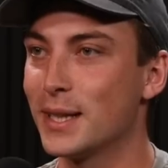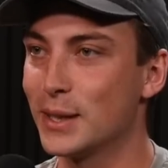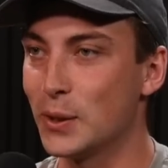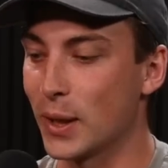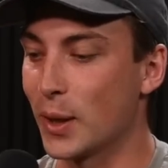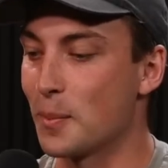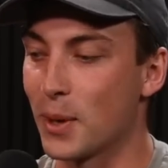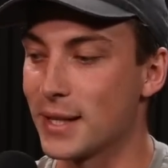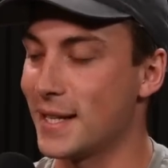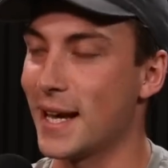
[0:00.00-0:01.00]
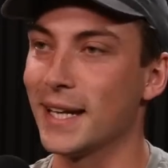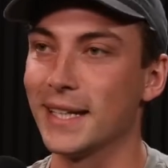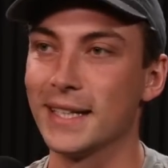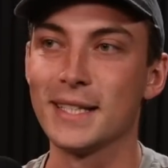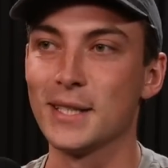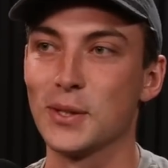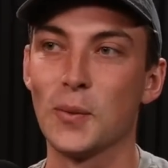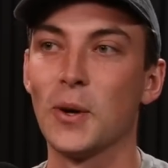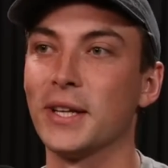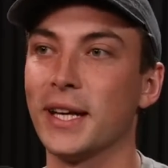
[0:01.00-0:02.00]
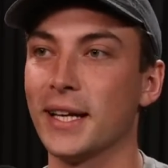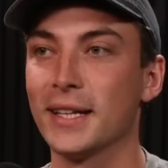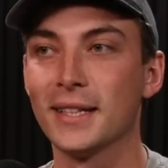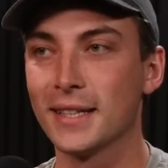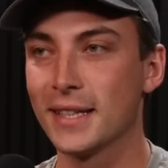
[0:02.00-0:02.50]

You can compress 10 years into 1 year.